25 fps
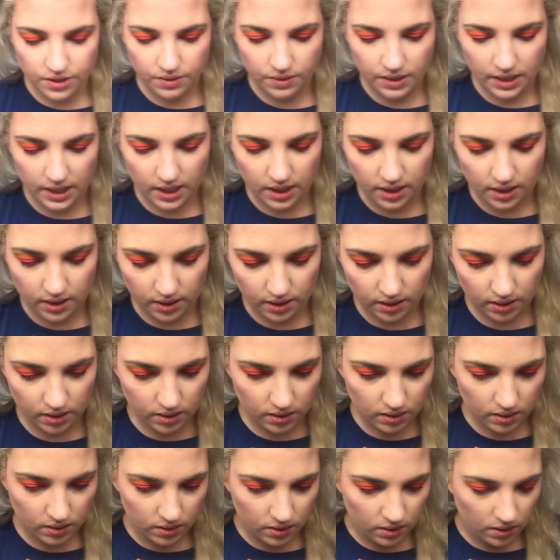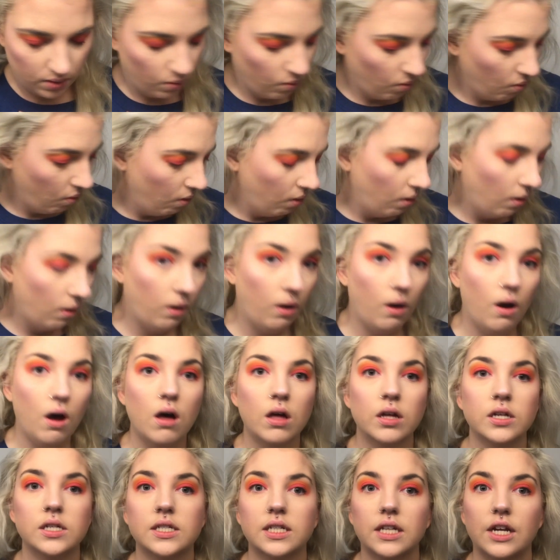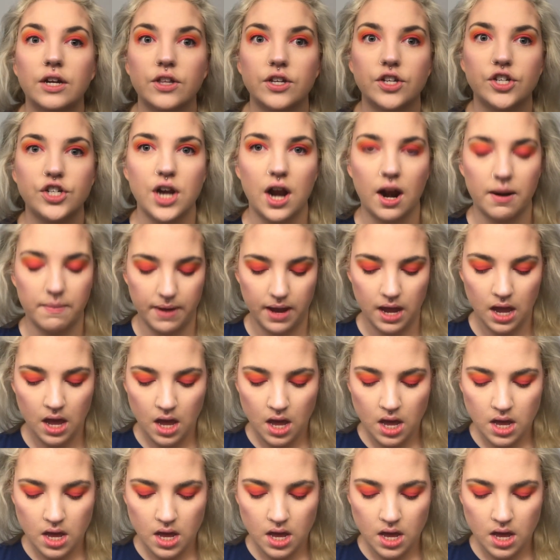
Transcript: do need, oh, scared the shit out of me.